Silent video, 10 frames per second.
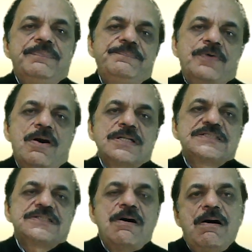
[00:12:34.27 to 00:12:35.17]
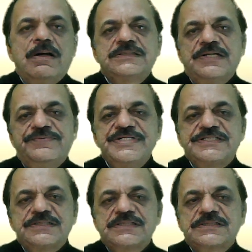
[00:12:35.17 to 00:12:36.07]
products or
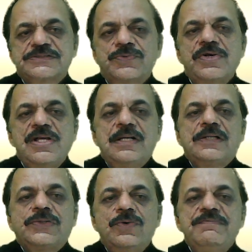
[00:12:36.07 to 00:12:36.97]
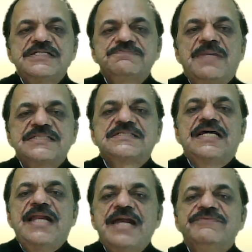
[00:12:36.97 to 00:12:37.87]
services. So QMS must
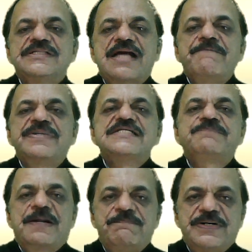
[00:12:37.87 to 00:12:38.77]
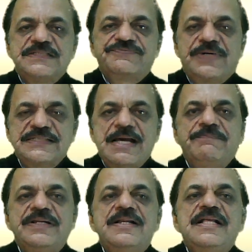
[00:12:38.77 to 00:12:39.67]
align with company's purpose. For
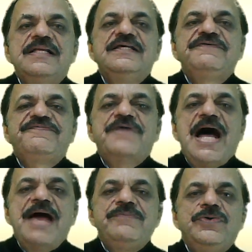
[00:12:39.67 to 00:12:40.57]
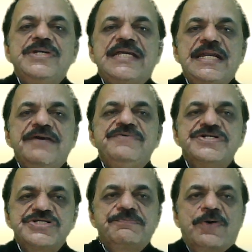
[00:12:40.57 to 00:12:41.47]
example, if I am doing an
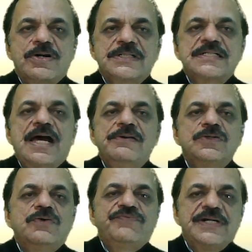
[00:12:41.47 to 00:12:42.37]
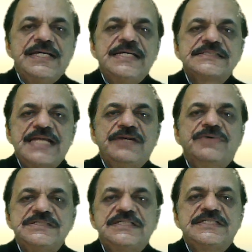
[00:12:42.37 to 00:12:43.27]
aviation product, I will go for AS
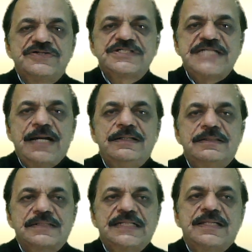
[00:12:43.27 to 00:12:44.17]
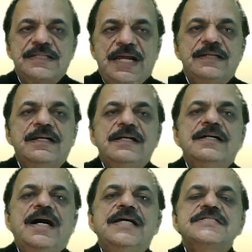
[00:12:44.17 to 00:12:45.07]
9100 standard rather than
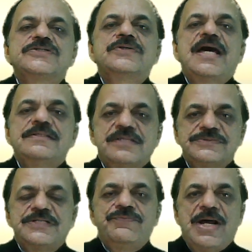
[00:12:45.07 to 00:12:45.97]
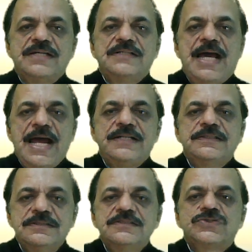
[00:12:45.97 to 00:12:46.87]
ISO 9001 and
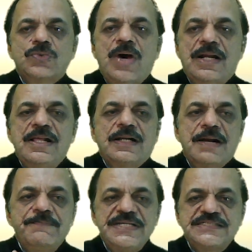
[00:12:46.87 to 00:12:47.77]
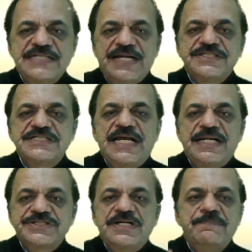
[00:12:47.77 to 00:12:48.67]
so on. Company's strategic
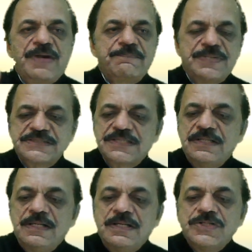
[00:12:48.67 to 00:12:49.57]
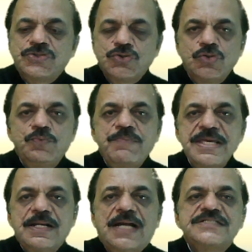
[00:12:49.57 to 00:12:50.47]
direction and purpose should
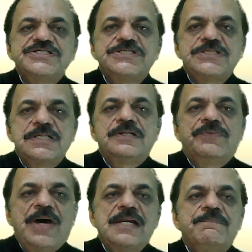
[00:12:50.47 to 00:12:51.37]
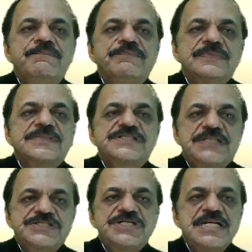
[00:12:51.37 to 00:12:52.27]
be considered while
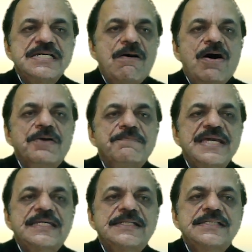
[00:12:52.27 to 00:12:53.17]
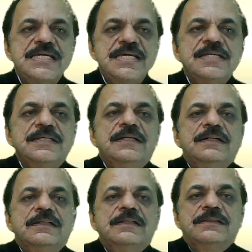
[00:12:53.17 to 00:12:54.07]
structuring or making the
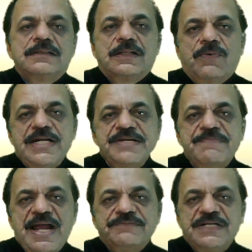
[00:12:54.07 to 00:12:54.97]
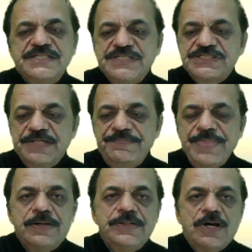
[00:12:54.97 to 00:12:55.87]
quality management
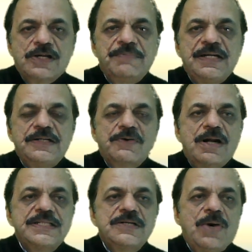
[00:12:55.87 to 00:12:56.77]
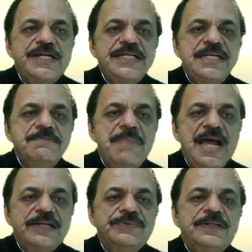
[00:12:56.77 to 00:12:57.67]
system document called the quality
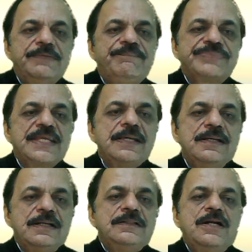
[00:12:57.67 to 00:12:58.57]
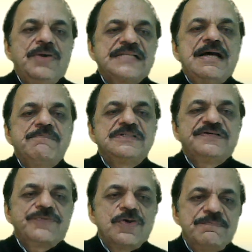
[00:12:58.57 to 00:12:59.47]
manual. Now, examples
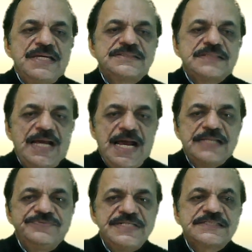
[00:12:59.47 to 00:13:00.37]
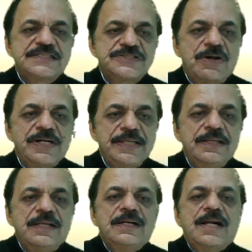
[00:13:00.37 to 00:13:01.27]
of QMS, as we discussed already:
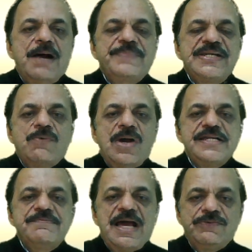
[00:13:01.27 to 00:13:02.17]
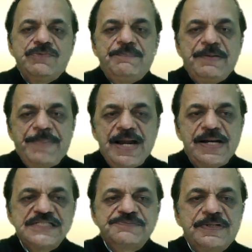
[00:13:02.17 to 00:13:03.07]
company quality manual prepared
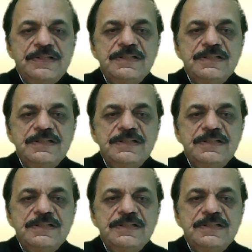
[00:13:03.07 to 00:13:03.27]
as per